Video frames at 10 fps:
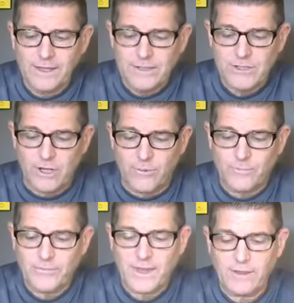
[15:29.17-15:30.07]
So
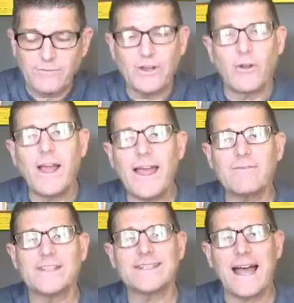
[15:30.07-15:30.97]
if you don't have
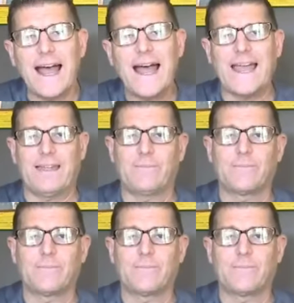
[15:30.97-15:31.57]
the time